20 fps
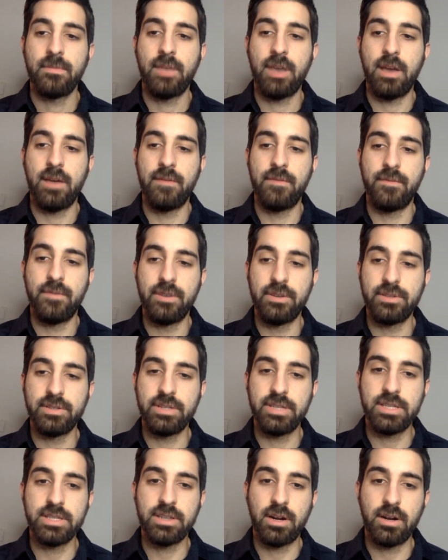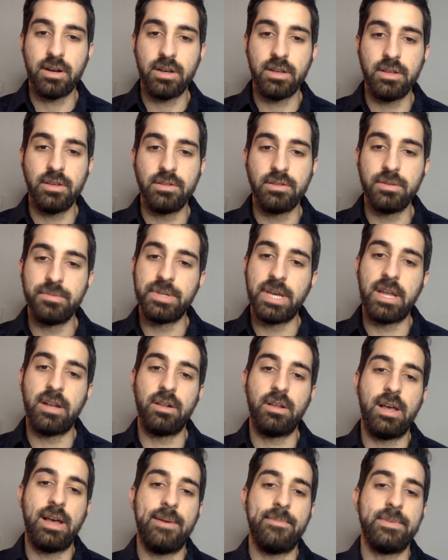I've recently started a YouTube
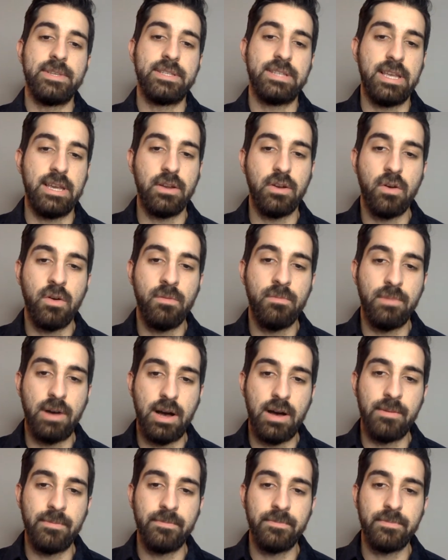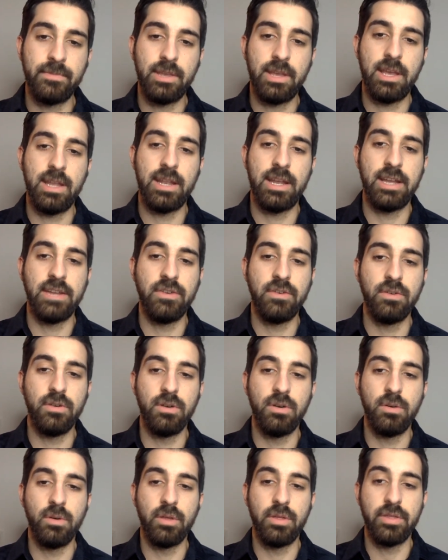channel. I'm a stay-at-home mom and I don't
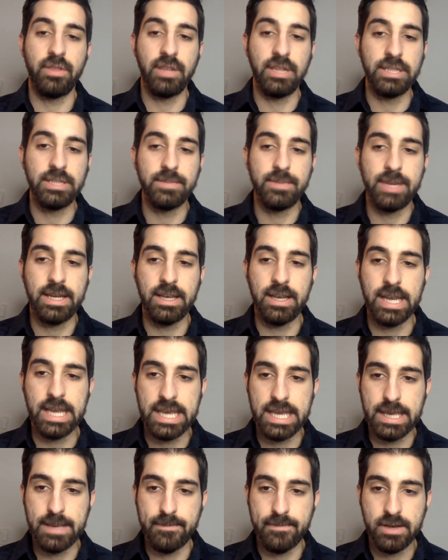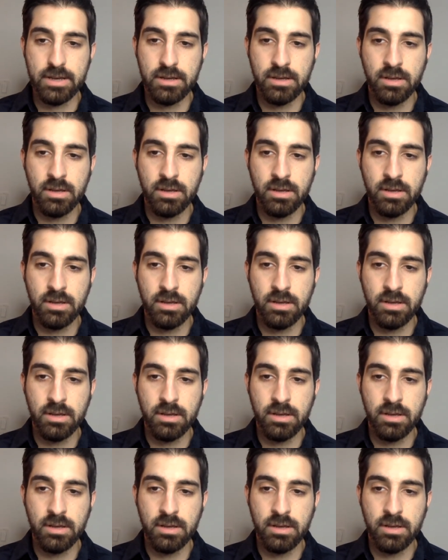own a thing to my name.